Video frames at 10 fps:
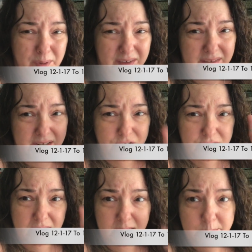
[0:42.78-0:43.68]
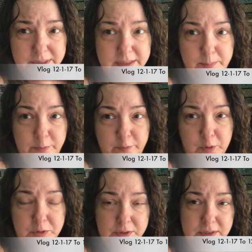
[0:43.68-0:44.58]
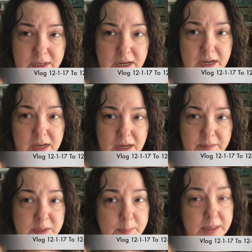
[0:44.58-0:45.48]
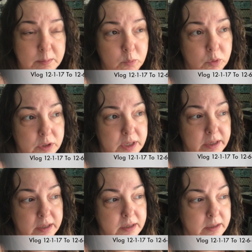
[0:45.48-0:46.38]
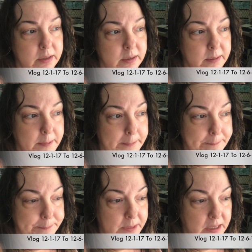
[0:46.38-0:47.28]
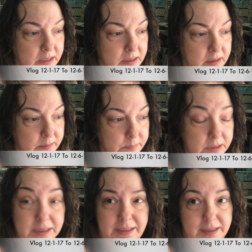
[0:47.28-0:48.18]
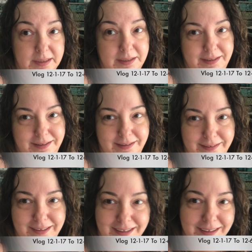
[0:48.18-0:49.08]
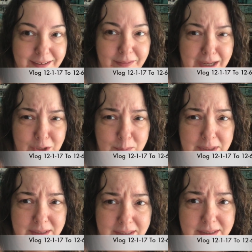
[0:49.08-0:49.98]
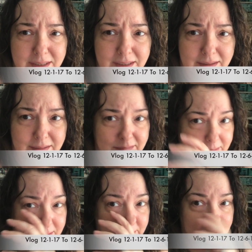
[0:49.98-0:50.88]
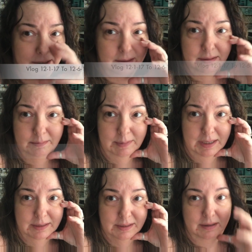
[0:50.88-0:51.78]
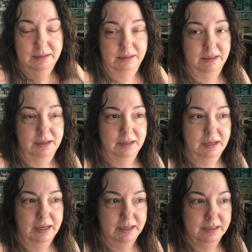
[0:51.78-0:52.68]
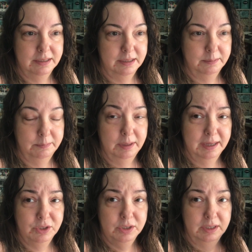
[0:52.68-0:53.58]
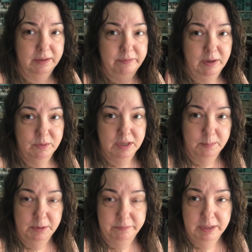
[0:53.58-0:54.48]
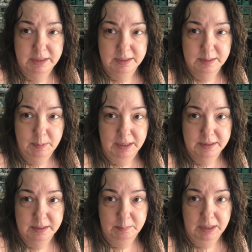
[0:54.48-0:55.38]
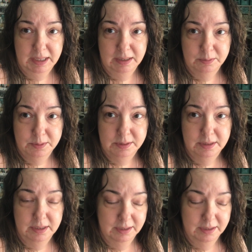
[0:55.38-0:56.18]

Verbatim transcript: around lunchtime, December first. I've spent the morning um, cleaning, vacuuming, dusting with my mask on. And um, actually I found a couple of hidden spots in my house